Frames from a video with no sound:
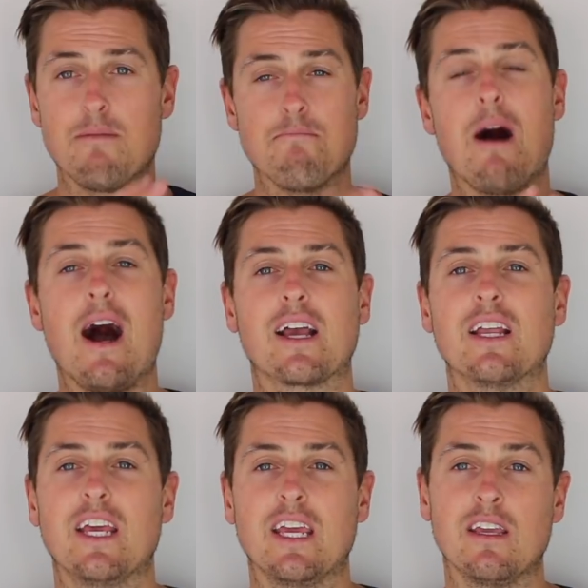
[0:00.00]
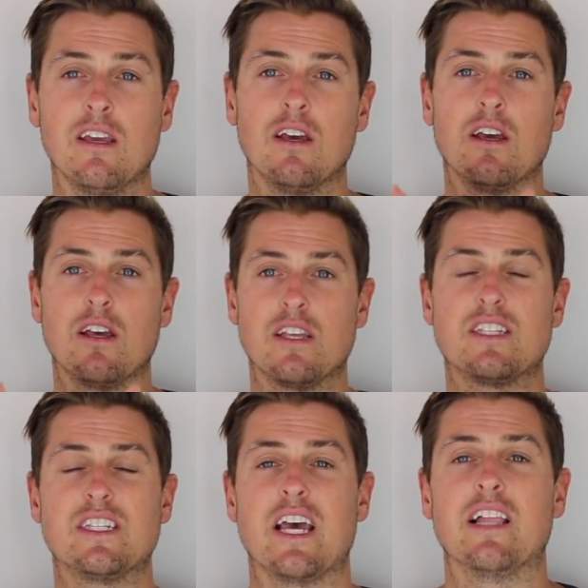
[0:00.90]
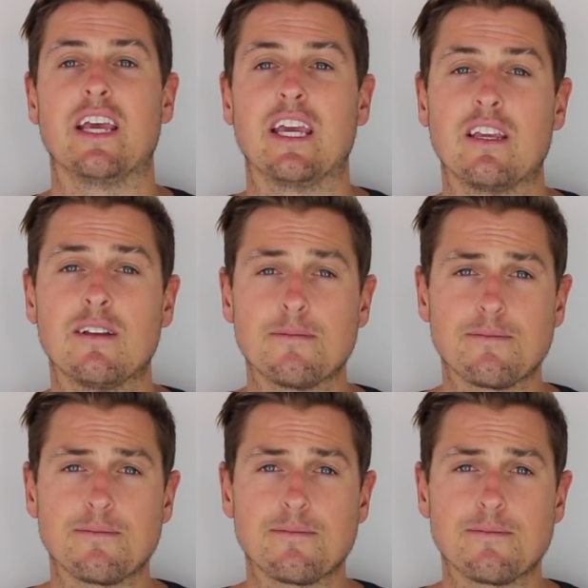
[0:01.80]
marketing, selling,